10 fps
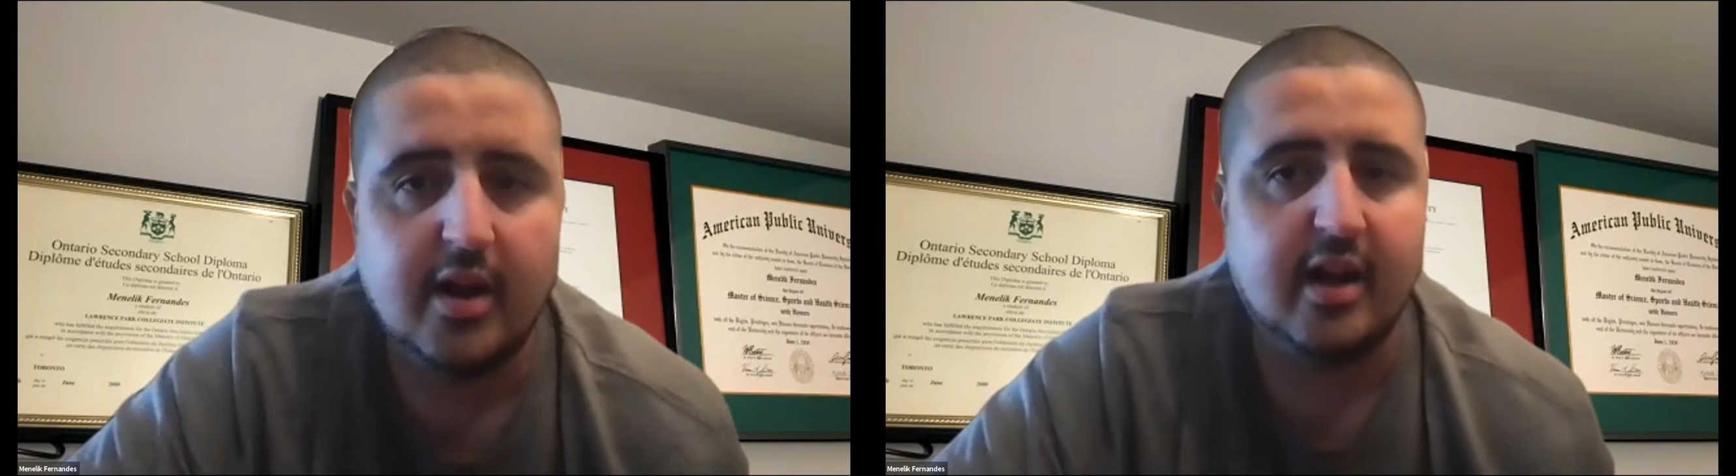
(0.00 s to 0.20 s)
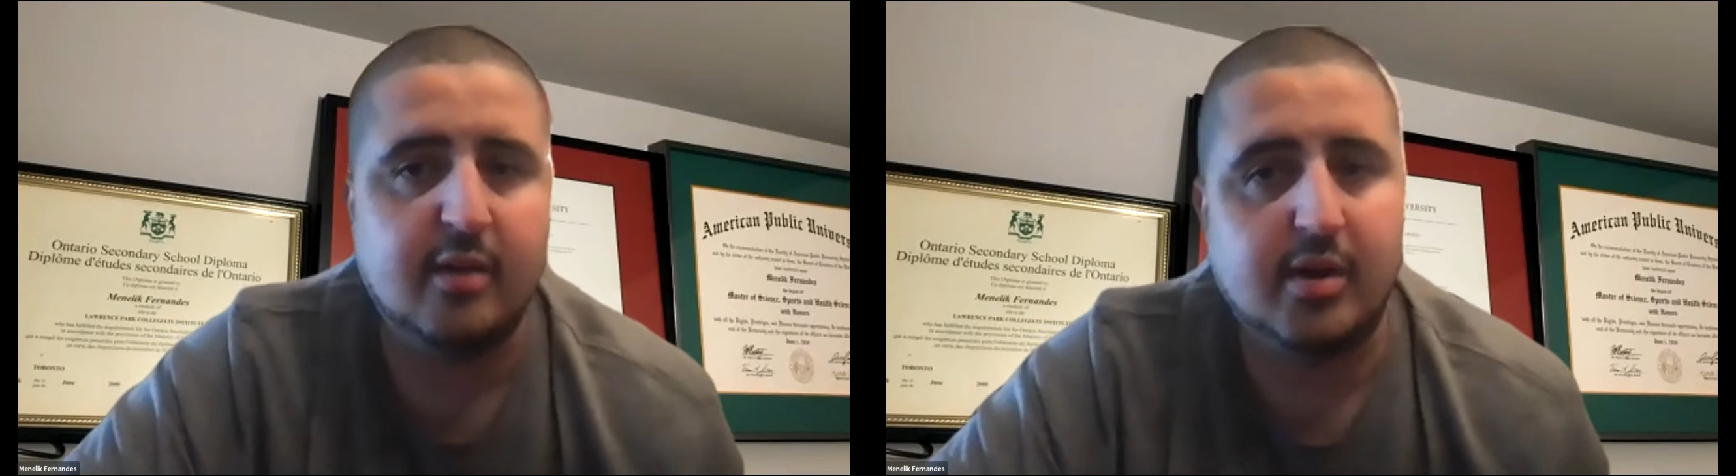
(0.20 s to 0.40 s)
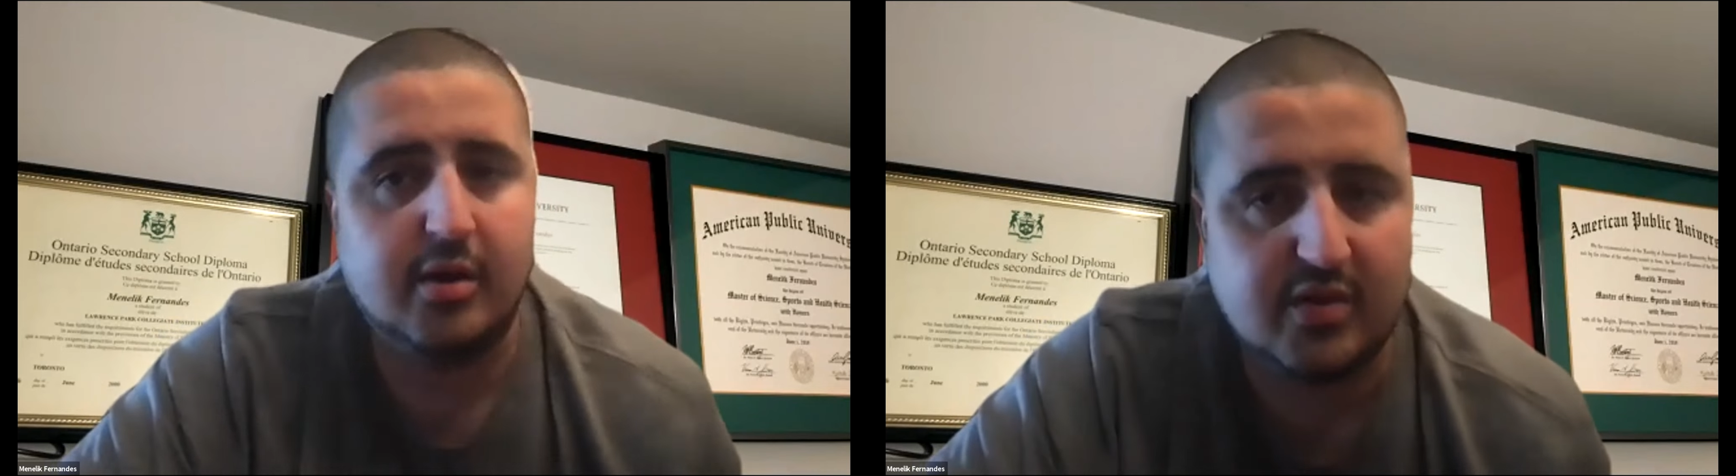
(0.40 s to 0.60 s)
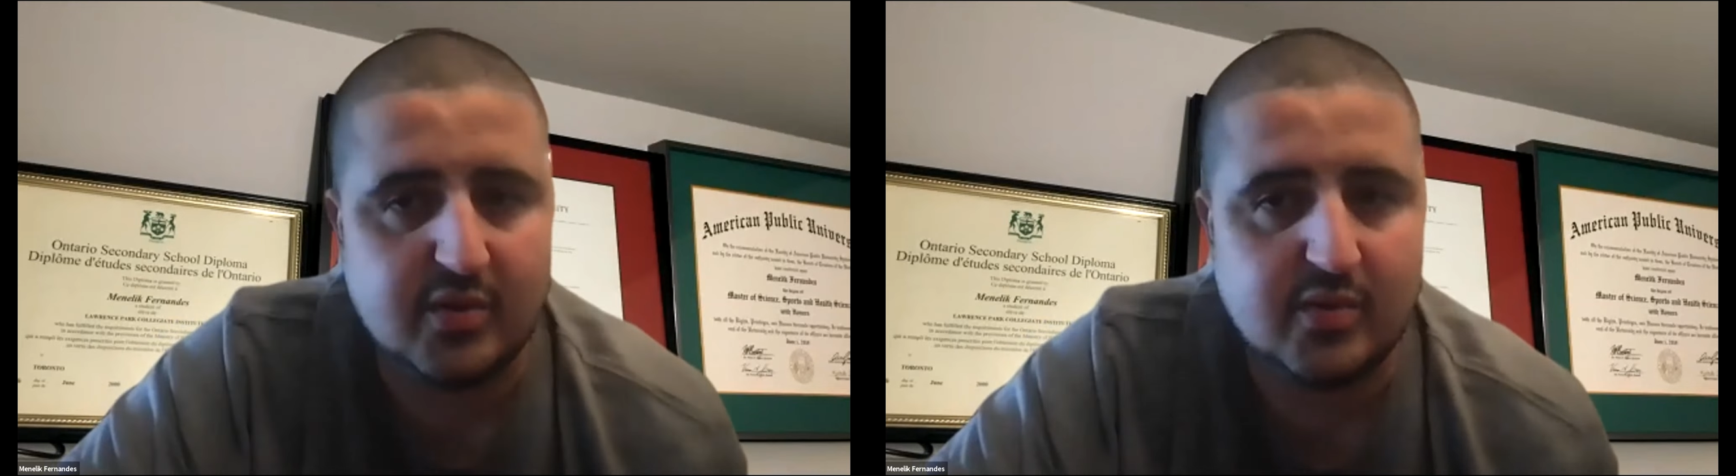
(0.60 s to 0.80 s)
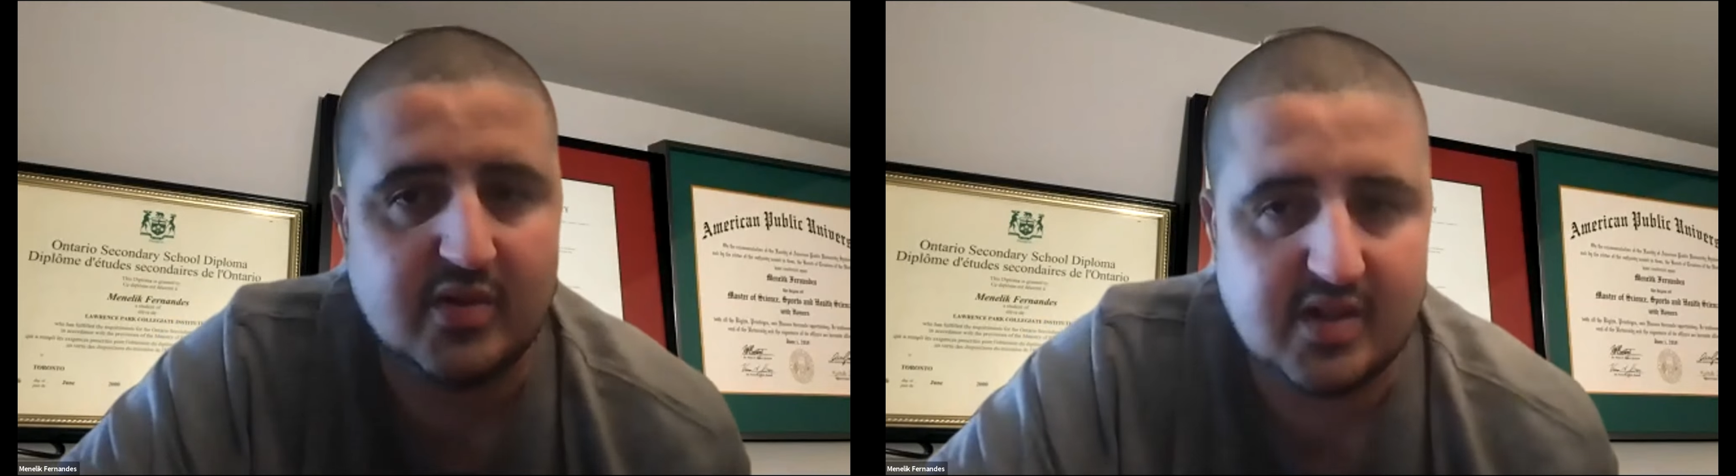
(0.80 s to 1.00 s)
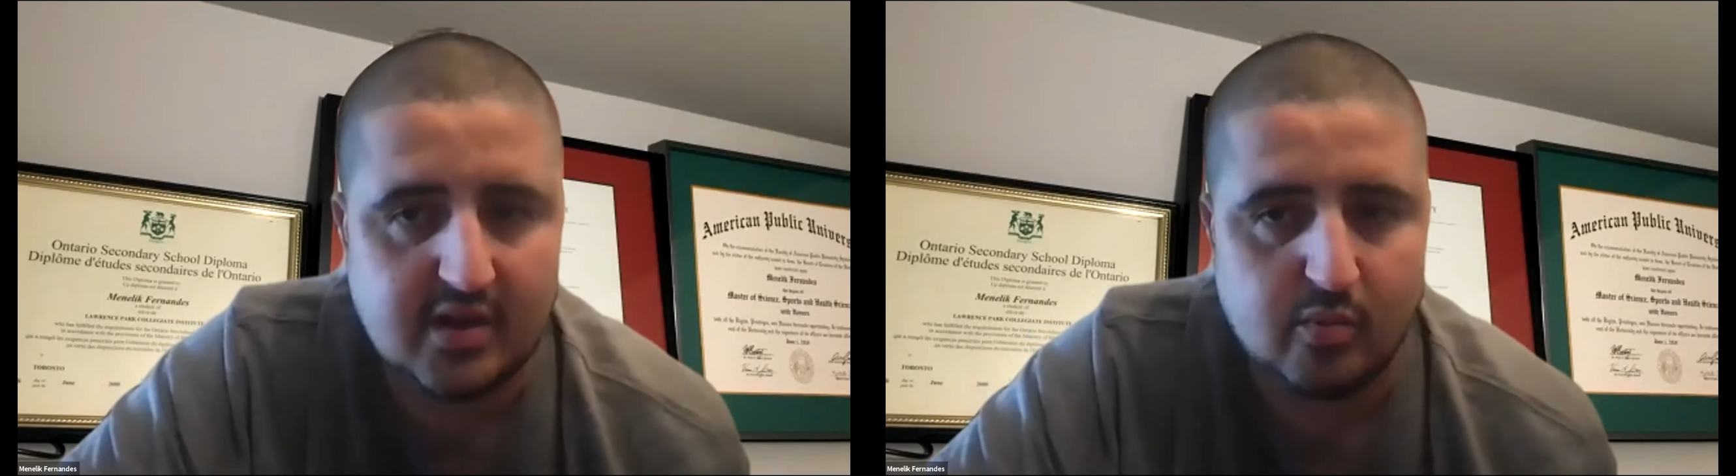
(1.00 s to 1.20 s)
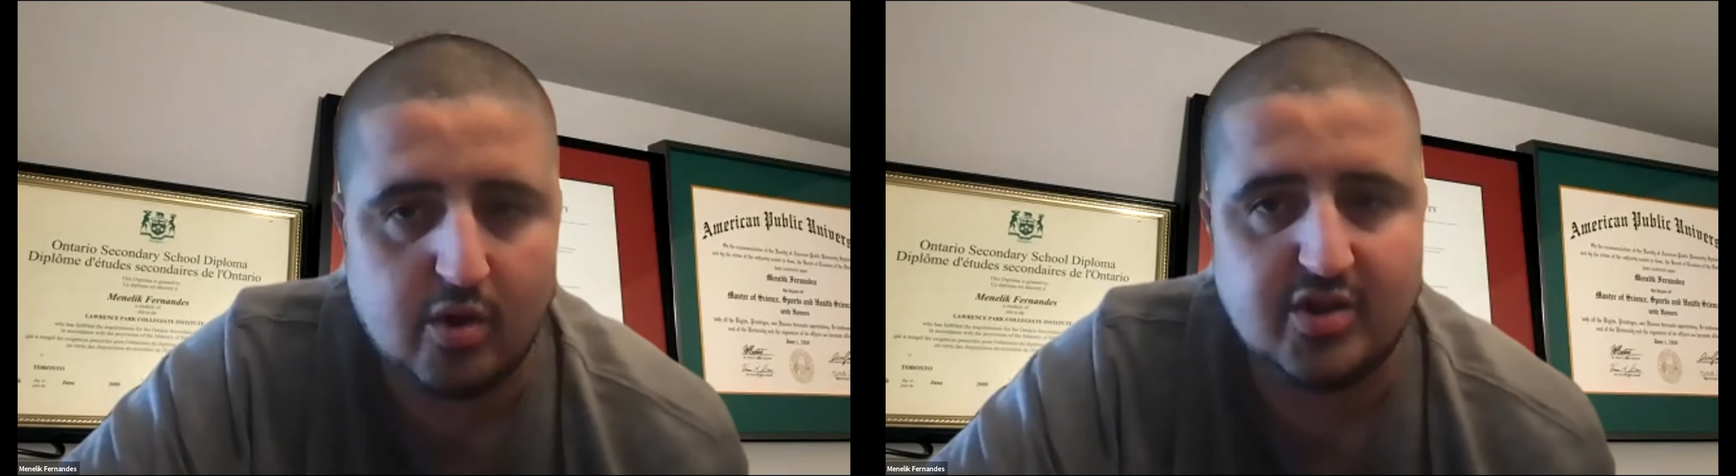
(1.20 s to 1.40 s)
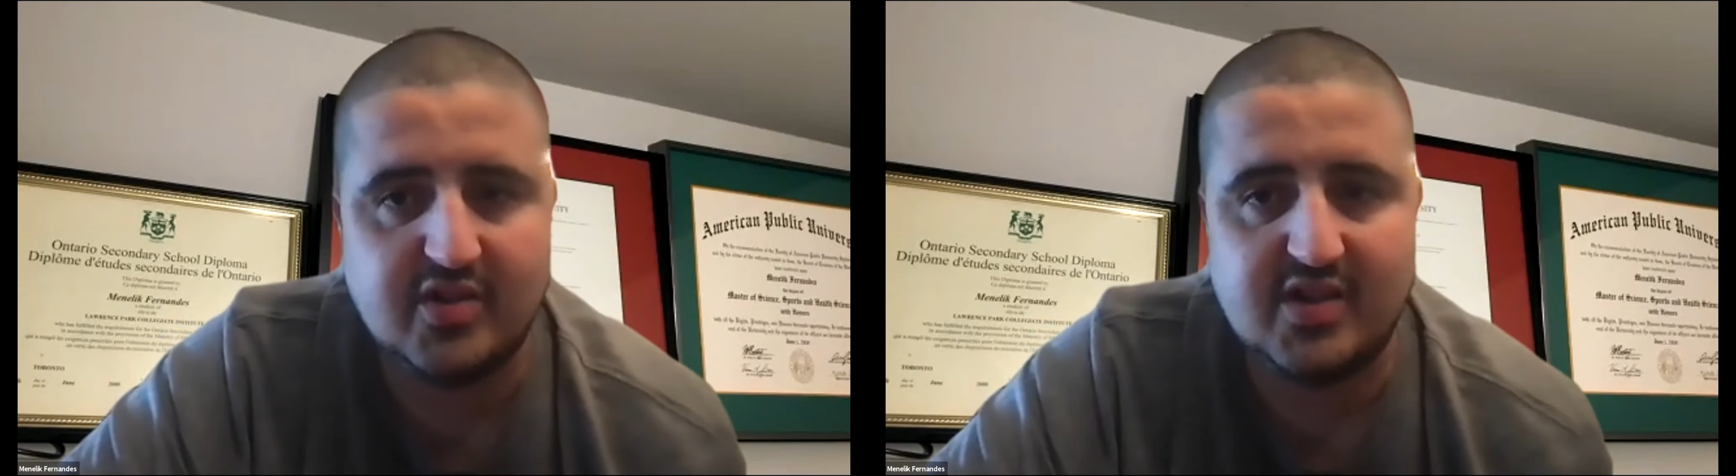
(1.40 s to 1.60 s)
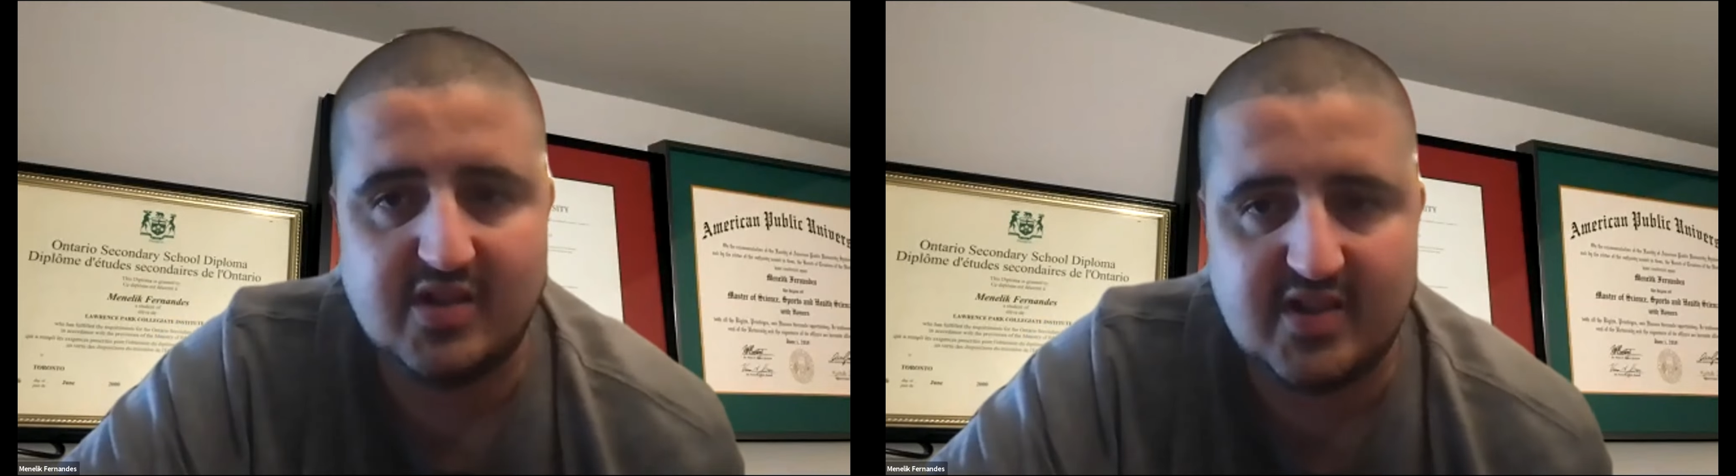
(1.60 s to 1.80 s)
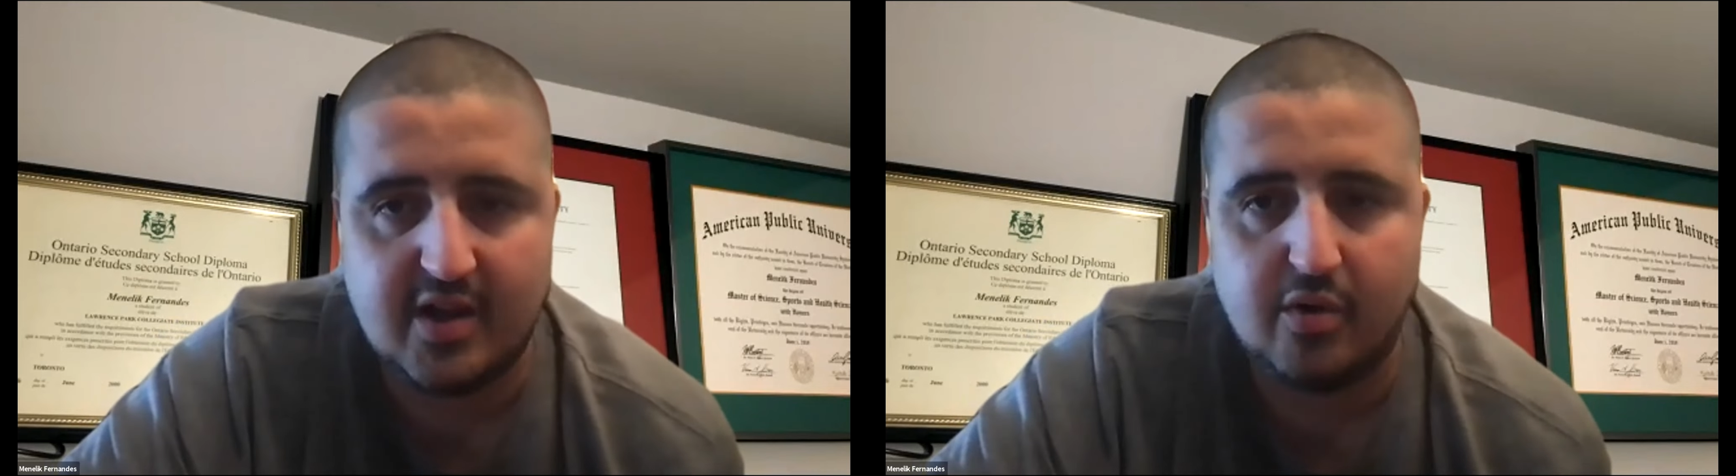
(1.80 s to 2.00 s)
anybody who tunes in, watches,
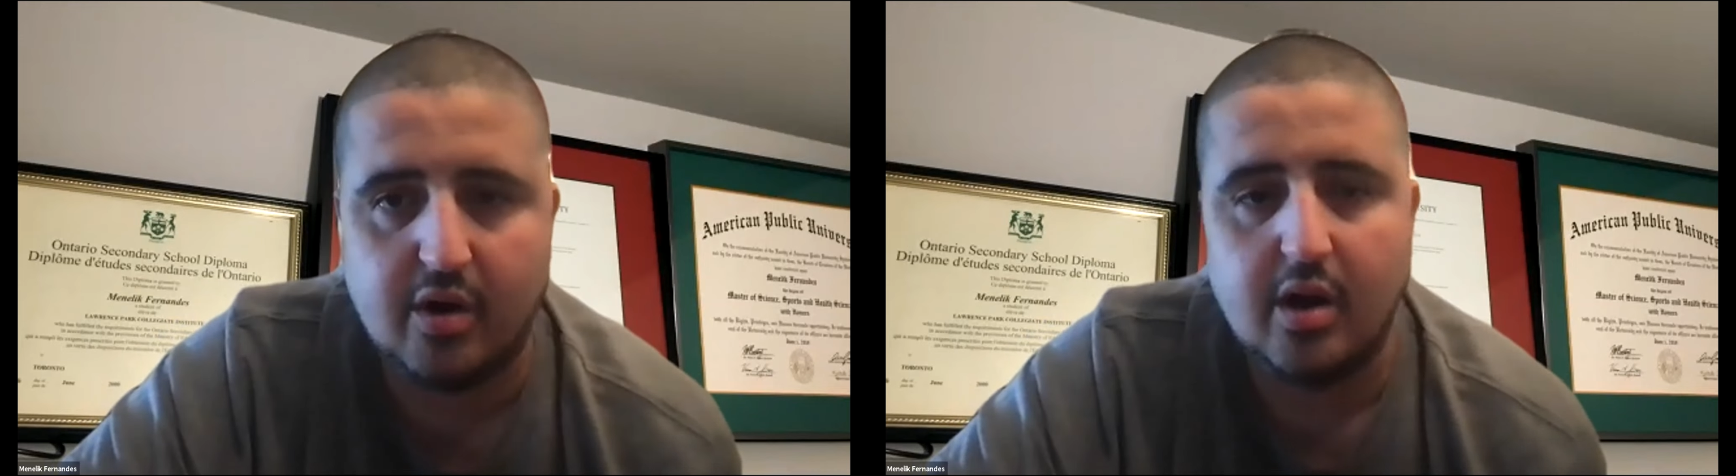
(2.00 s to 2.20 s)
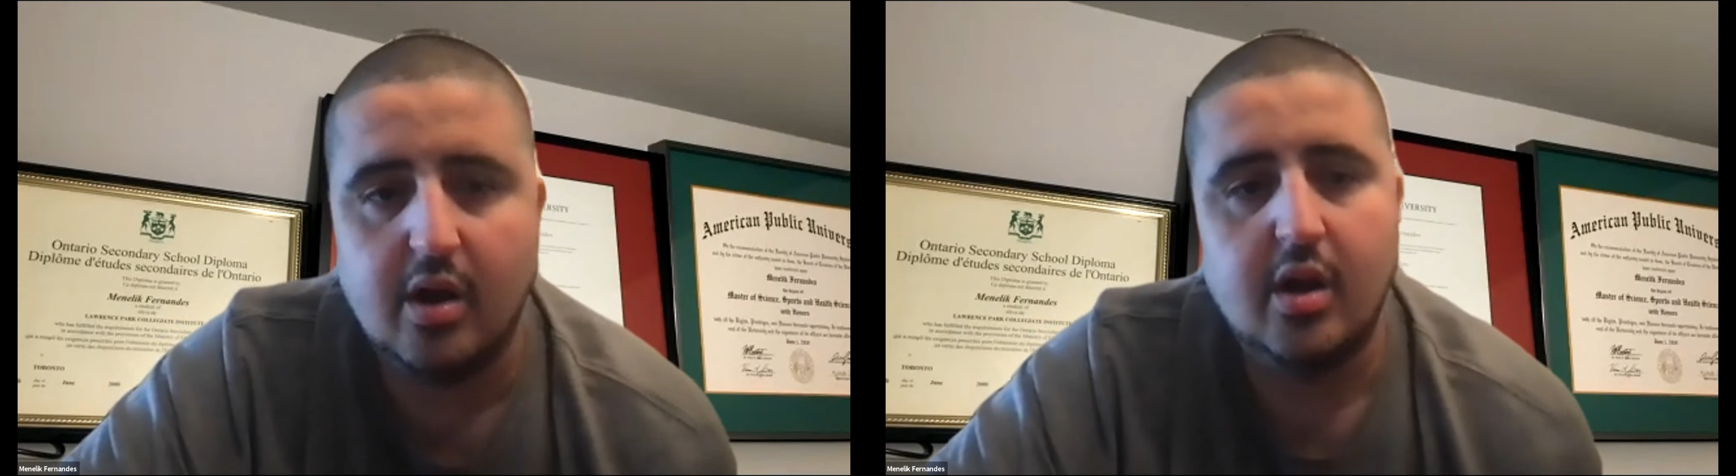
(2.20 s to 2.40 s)
etc.